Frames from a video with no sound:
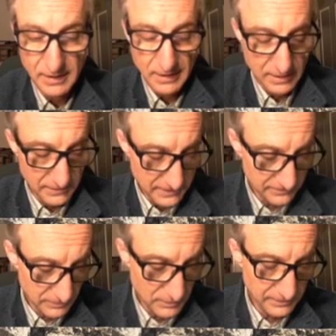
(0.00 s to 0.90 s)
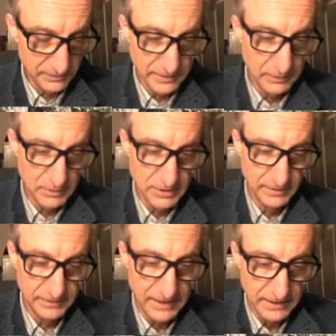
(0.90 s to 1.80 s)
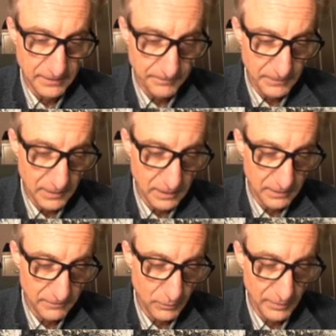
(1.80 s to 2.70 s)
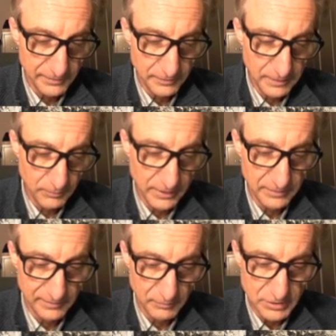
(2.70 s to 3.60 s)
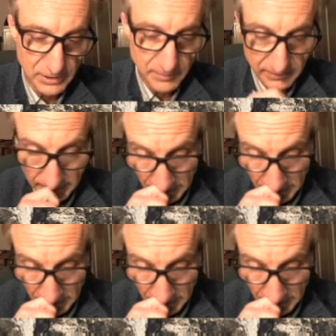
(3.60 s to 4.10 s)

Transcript: That's the reason, like we just said, for circuit breakers, which limits the current